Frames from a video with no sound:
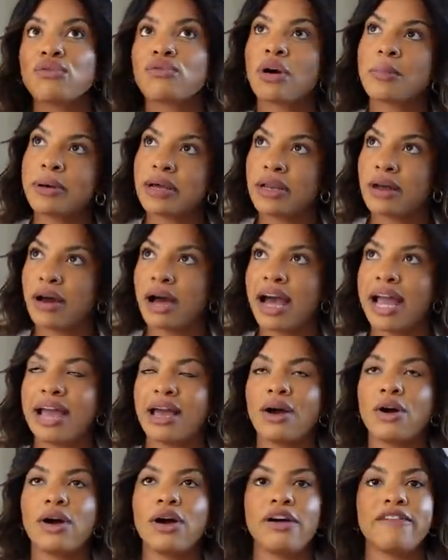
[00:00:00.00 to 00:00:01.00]
Rob and
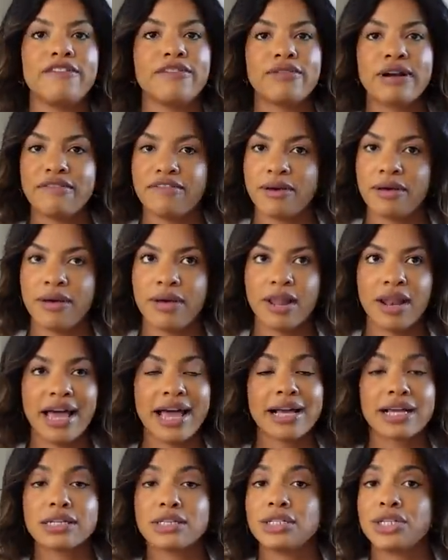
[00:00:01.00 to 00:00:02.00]
I are forever
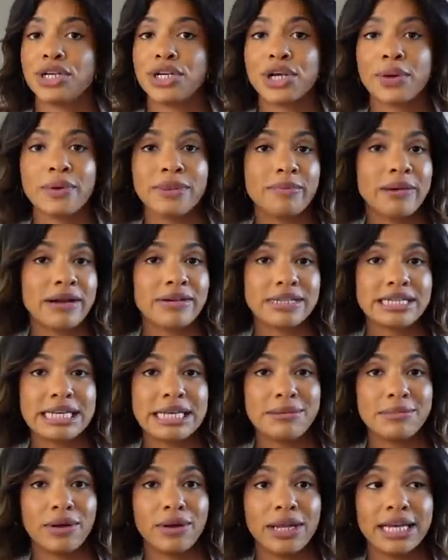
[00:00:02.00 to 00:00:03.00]
like, do you know where the
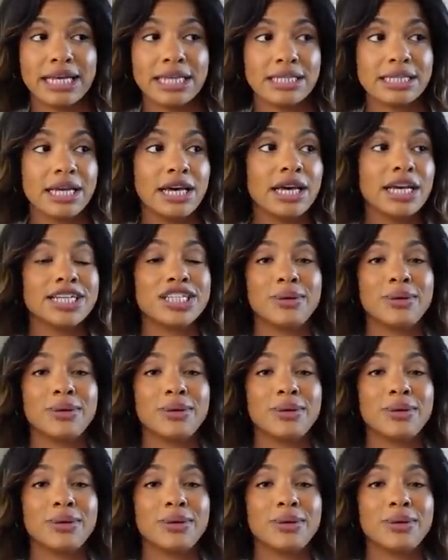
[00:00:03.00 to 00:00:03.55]
paracetamol is?